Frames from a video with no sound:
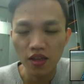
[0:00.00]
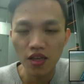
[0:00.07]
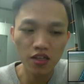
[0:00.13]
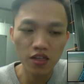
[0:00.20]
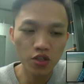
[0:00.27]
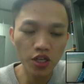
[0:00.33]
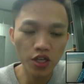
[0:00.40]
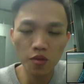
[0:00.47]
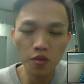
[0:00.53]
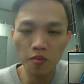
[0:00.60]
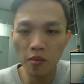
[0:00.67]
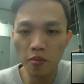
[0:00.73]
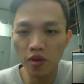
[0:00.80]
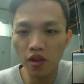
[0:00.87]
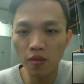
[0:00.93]
Yeah, Jason
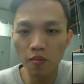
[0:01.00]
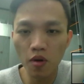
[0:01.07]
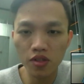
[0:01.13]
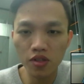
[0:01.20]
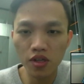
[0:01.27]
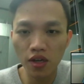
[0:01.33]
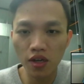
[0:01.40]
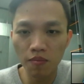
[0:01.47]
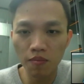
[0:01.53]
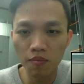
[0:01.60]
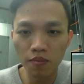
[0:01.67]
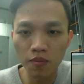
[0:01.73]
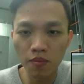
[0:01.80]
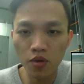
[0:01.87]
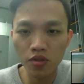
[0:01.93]
may be the
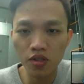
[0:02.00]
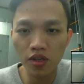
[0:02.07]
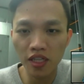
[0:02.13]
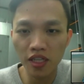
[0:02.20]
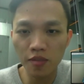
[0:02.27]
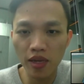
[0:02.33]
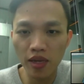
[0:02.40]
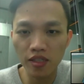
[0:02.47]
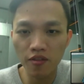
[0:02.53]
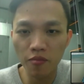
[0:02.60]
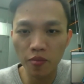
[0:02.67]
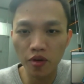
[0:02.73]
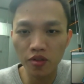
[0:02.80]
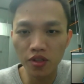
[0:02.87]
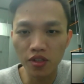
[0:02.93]
most
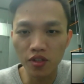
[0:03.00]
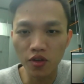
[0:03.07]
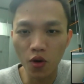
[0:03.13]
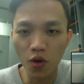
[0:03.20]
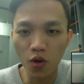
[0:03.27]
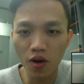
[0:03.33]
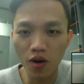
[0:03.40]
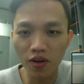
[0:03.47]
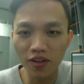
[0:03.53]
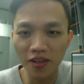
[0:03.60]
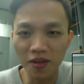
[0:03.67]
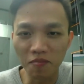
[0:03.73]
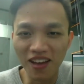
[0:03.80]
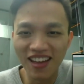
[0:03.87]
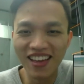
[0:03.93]
expensive persons on our
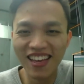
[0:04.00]
team.